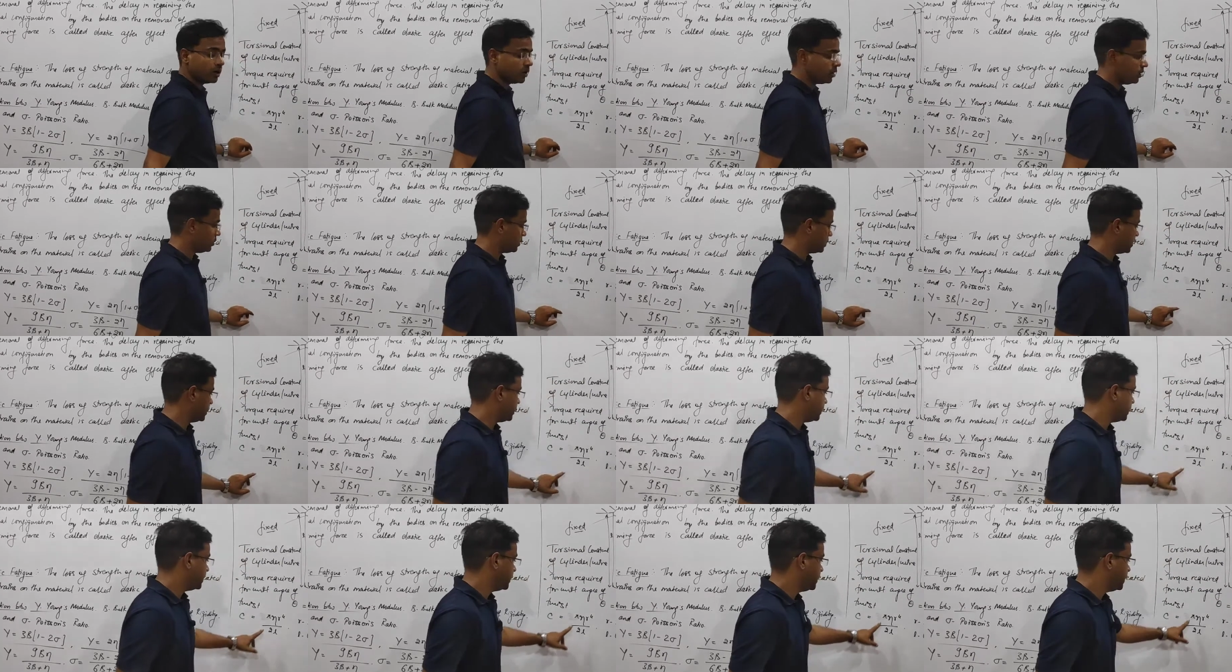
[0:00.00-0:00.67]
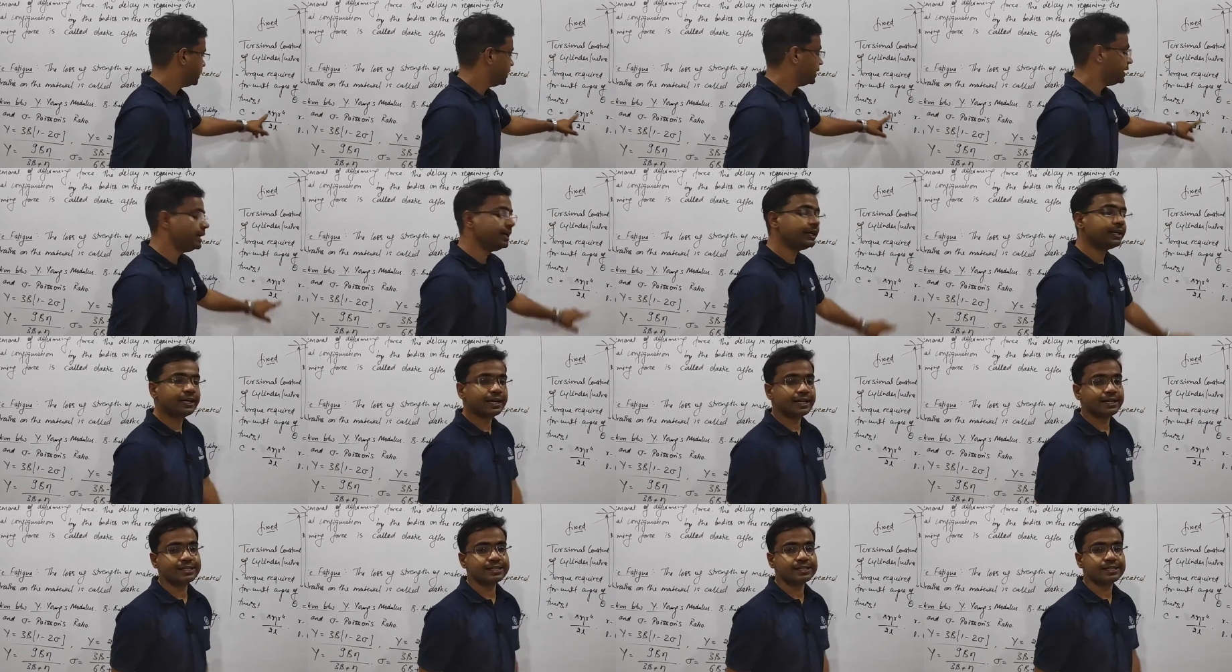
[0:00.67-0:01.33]
Okay,
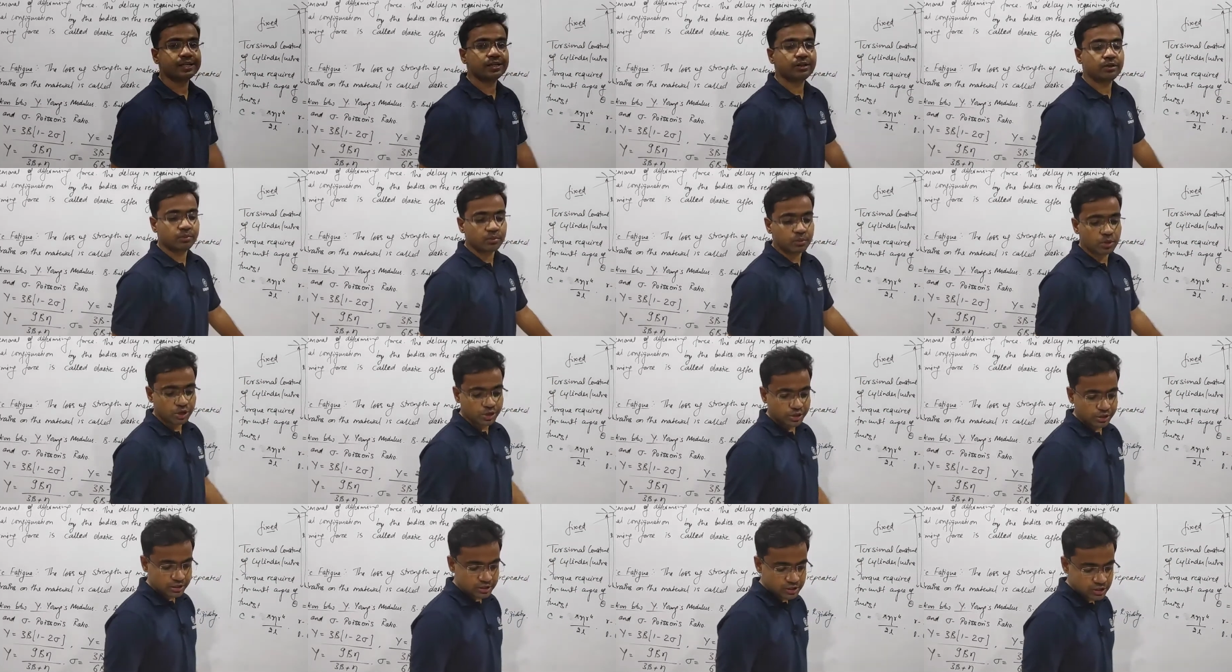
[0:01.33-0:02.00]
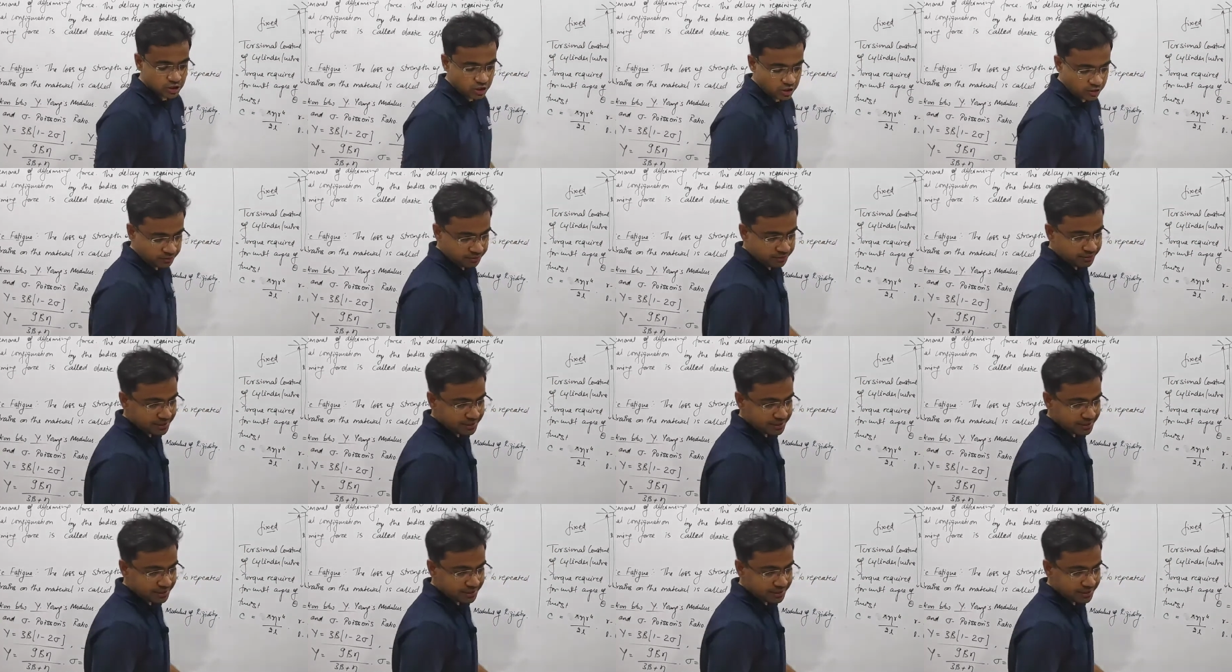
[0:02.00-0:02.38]
eta is the modulus of